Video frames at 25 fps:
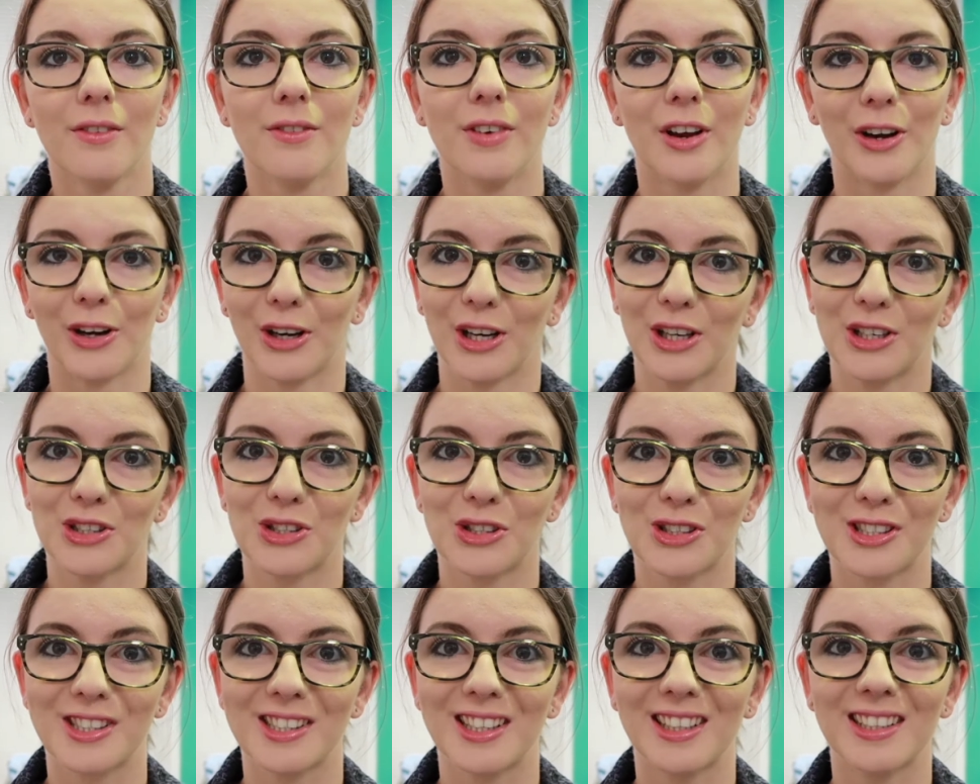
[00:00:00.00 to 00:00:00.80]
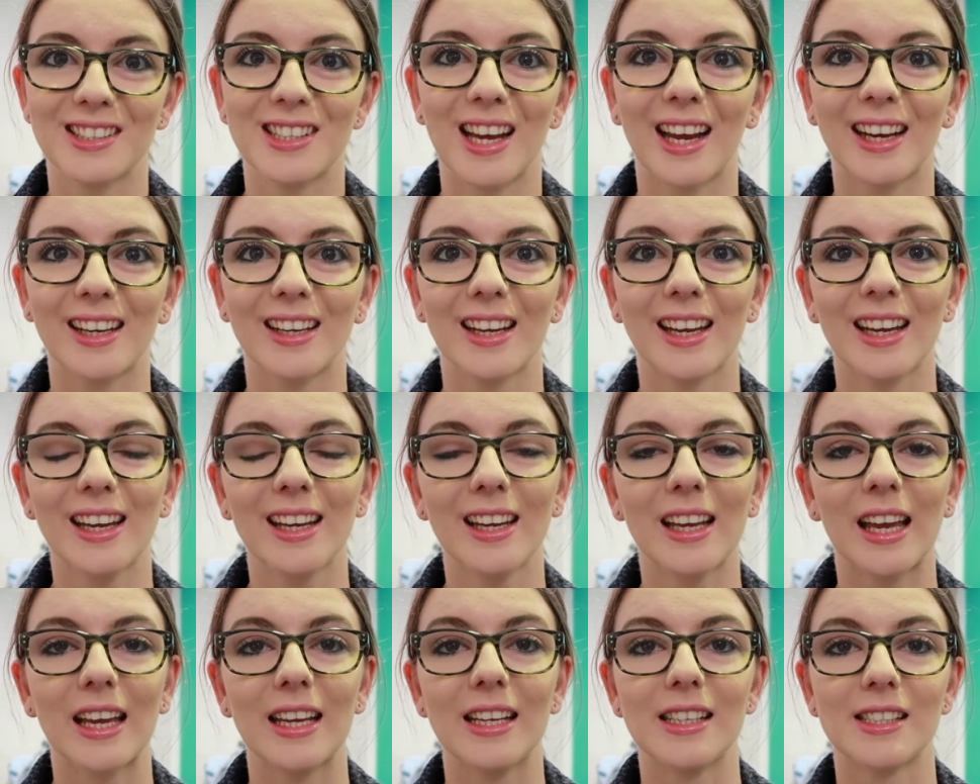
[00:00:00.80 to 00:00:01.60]
very interesting
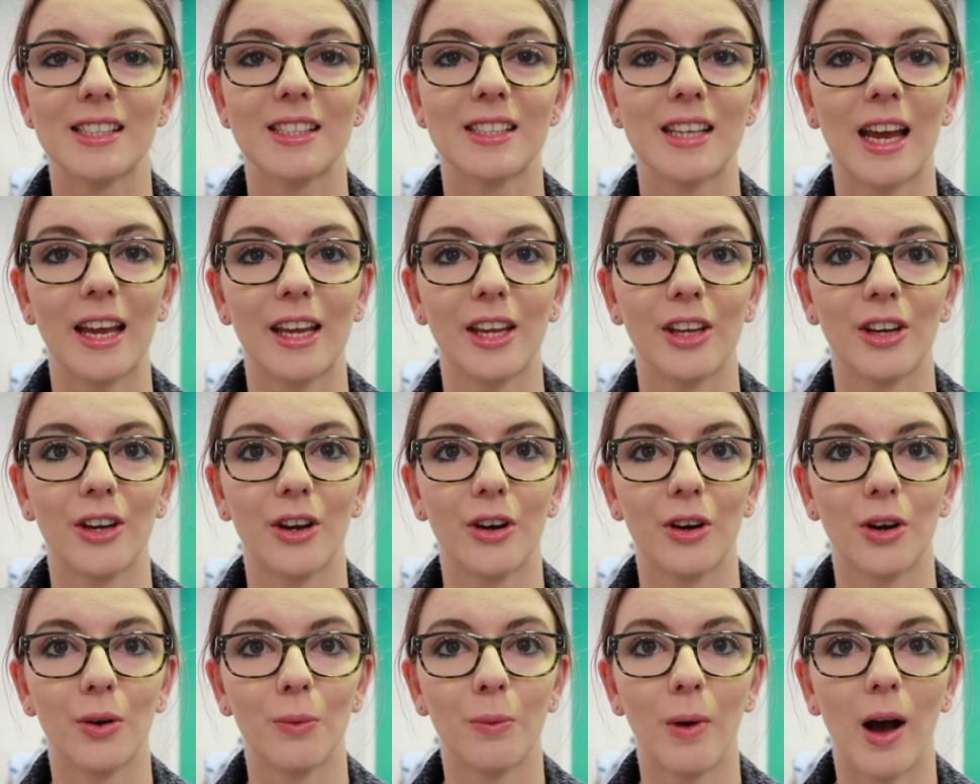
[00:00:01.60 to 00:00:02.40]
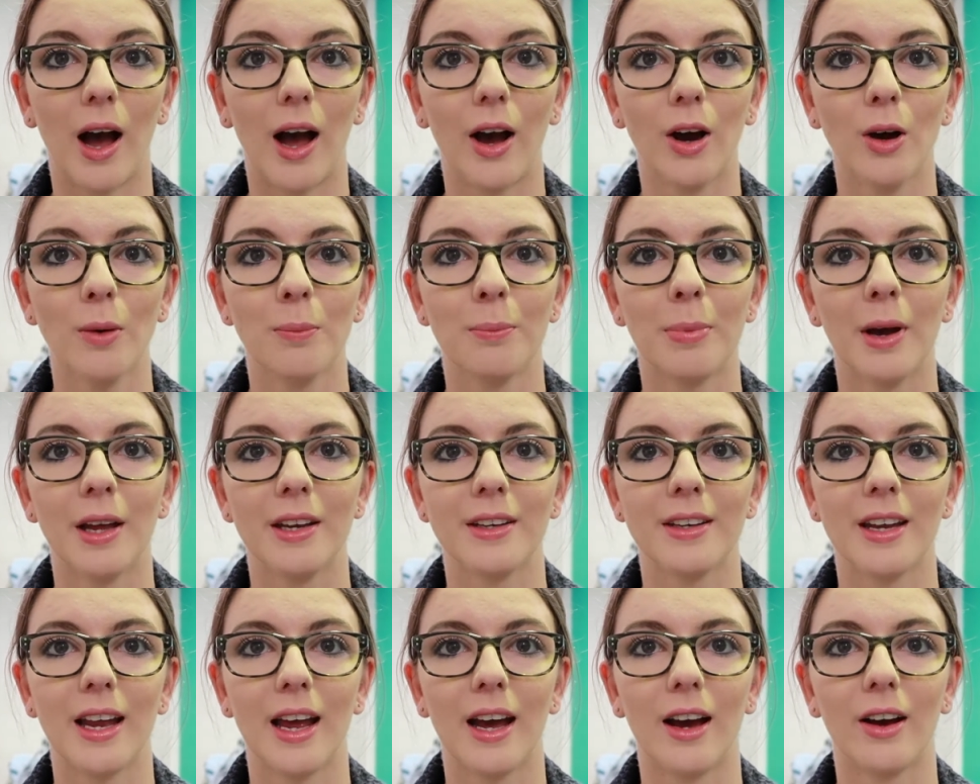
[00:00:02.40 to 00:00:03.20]
technique. It's taken her a while,
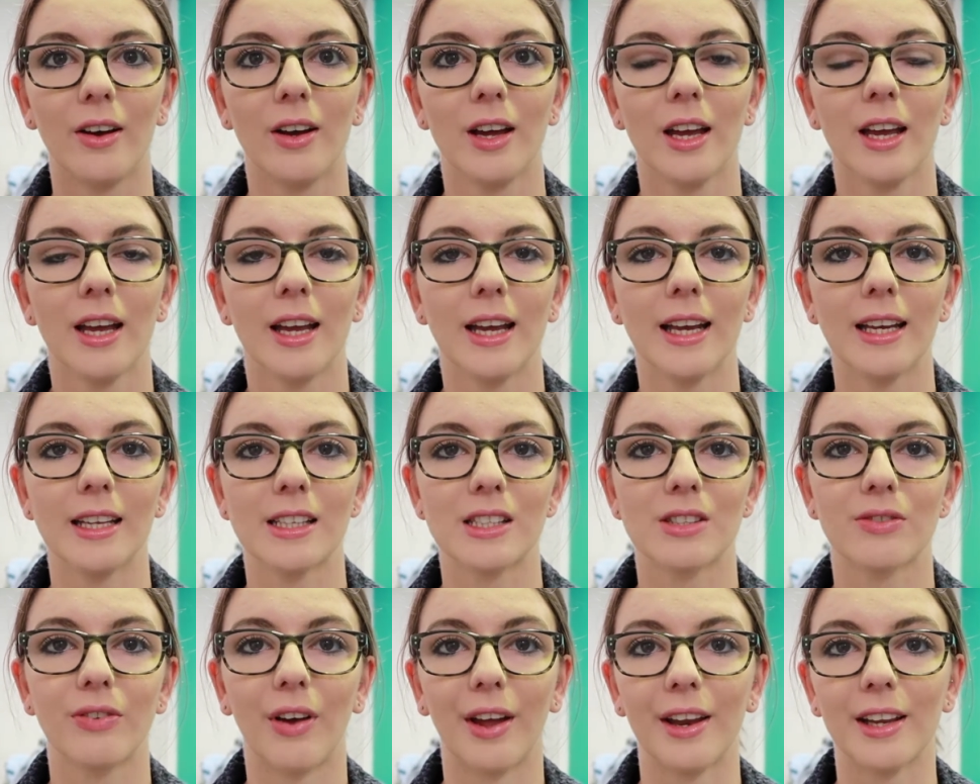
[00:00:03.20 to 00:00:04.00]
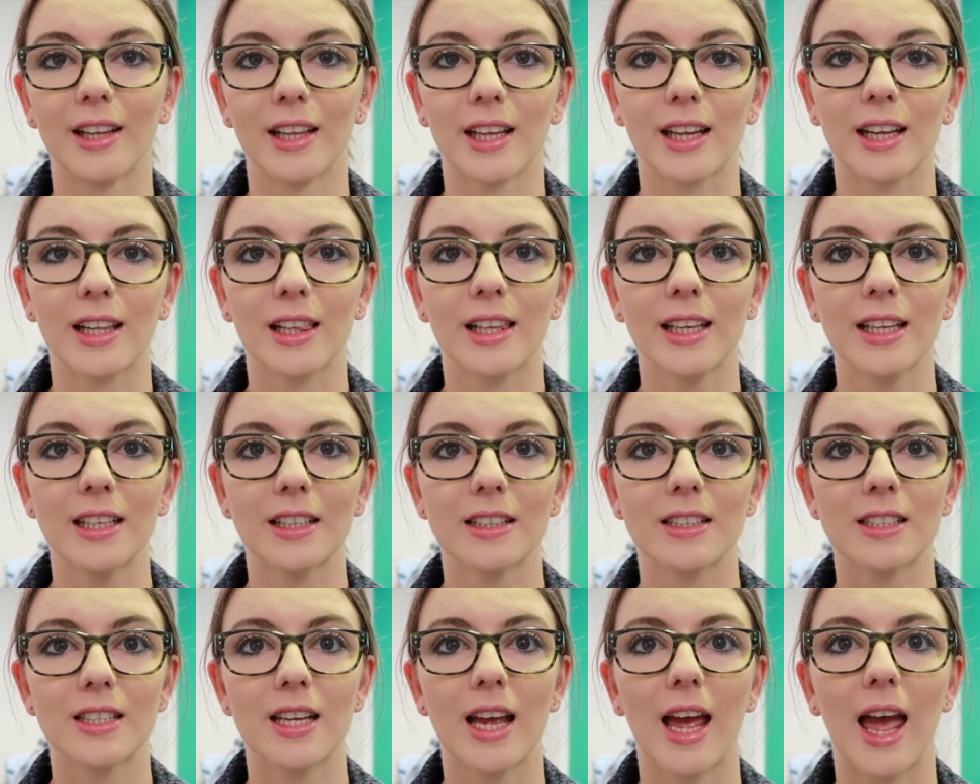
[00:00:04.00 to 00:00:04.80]
but now it's finally
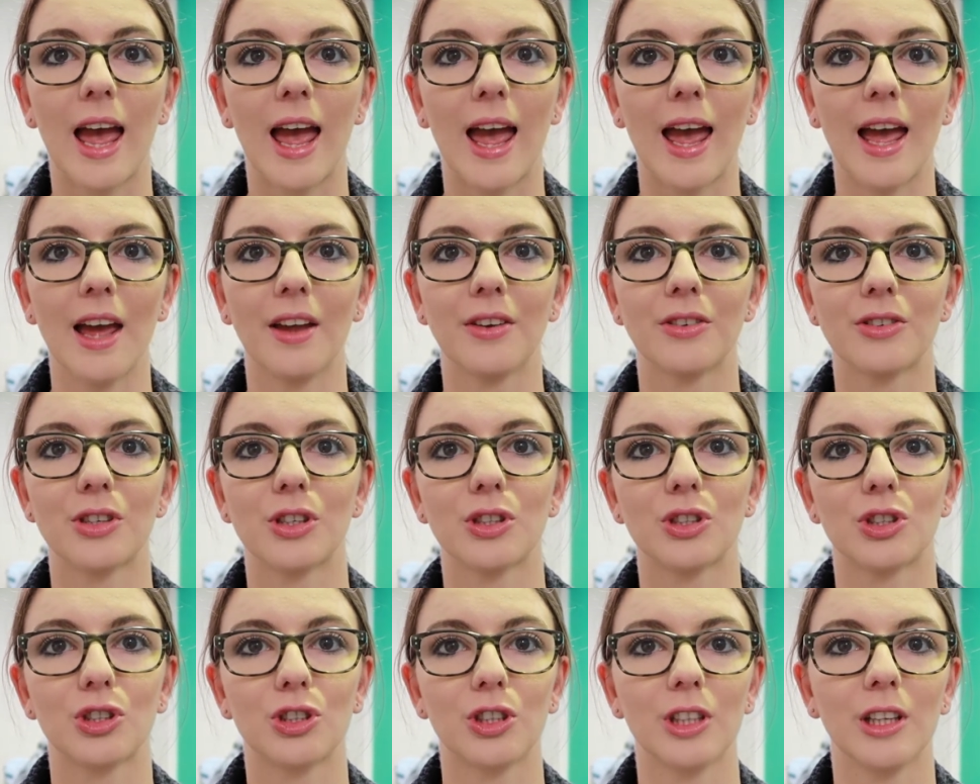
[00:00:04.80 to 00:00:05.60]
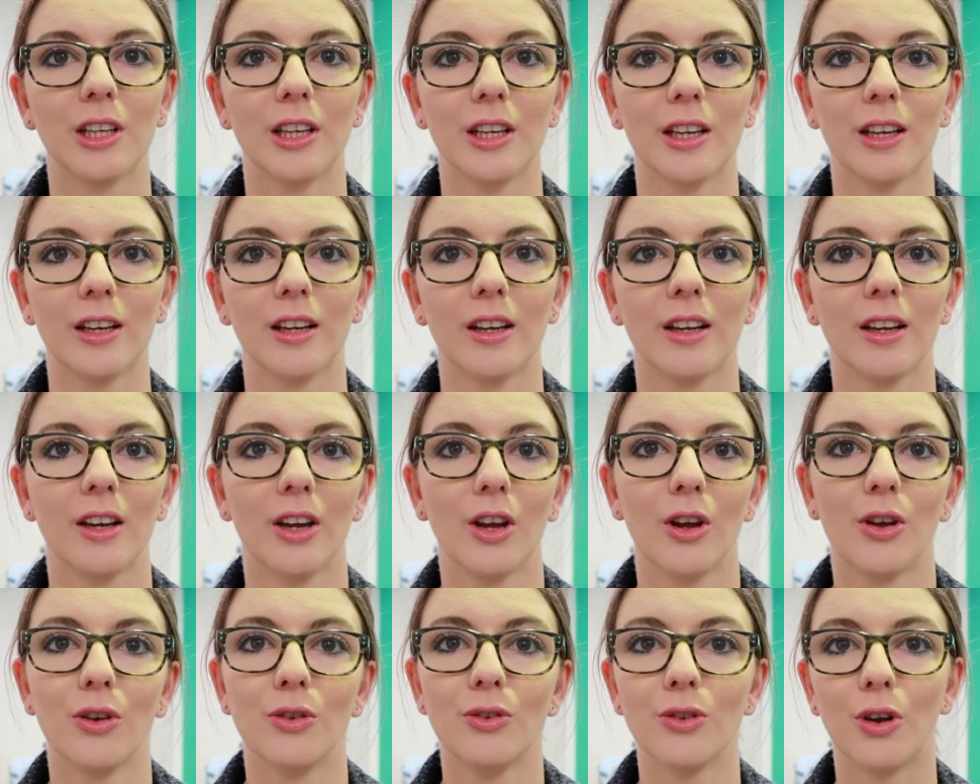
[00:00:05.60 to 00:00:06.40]
clicked and she
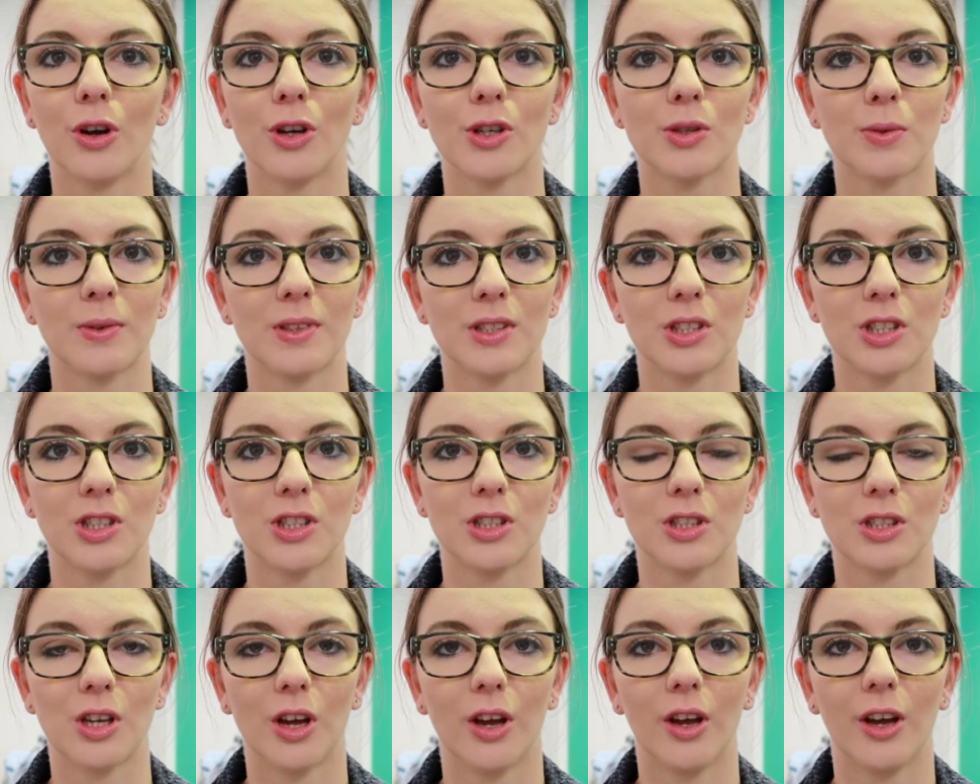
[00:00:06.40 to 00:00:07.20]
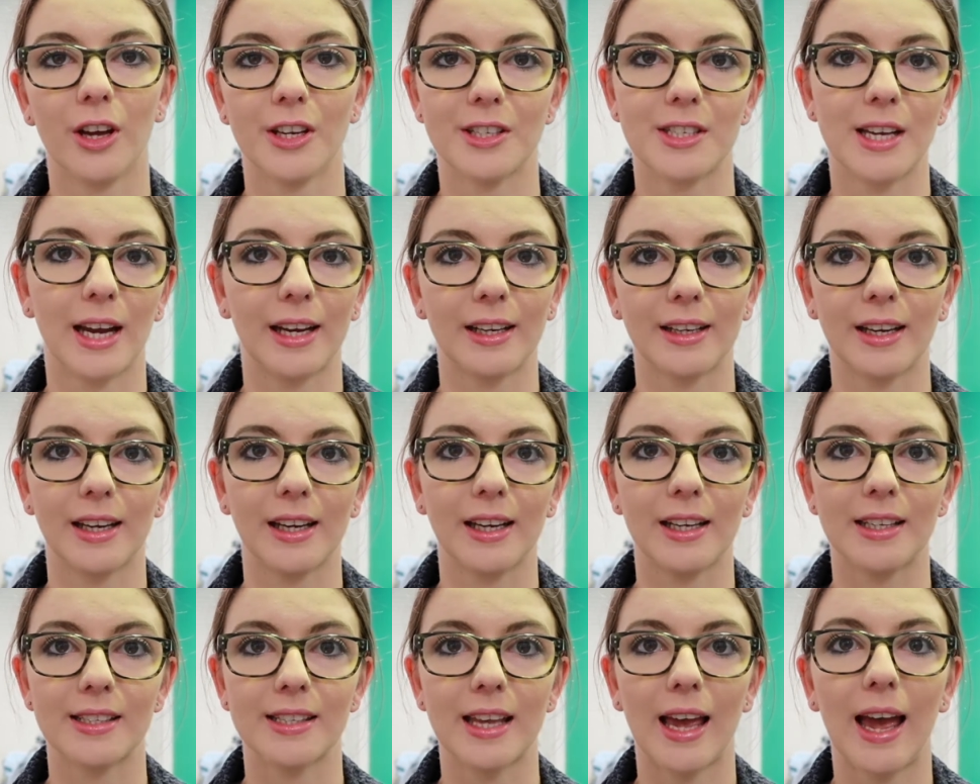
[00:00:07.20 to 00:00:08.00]
knows when her
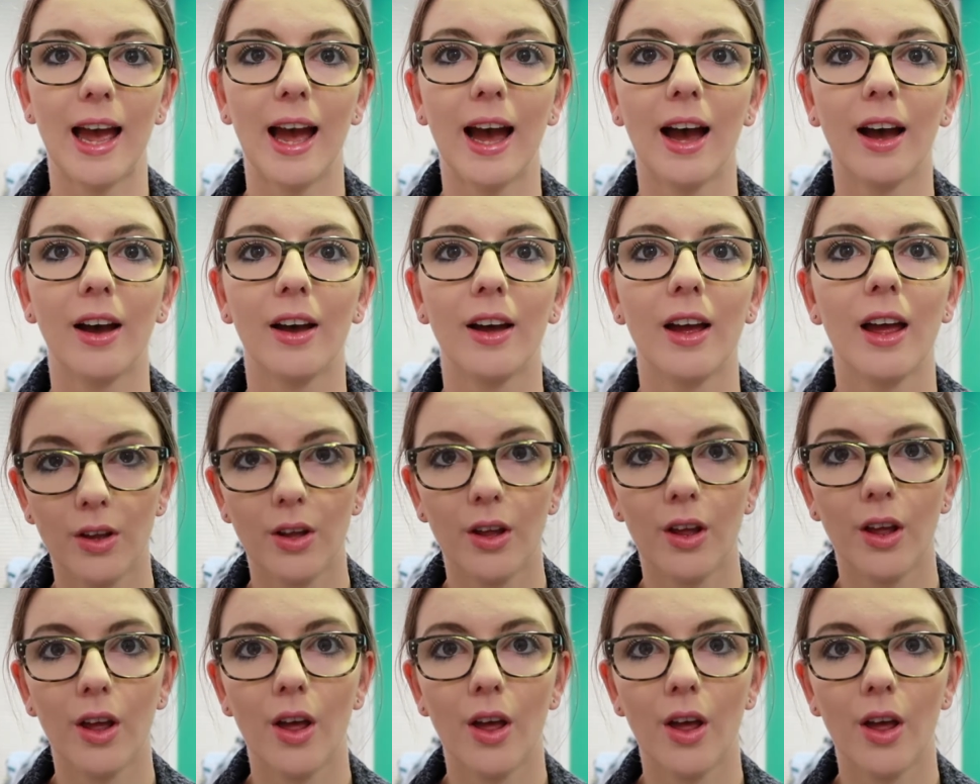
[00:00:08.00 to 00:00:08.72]
technique is out.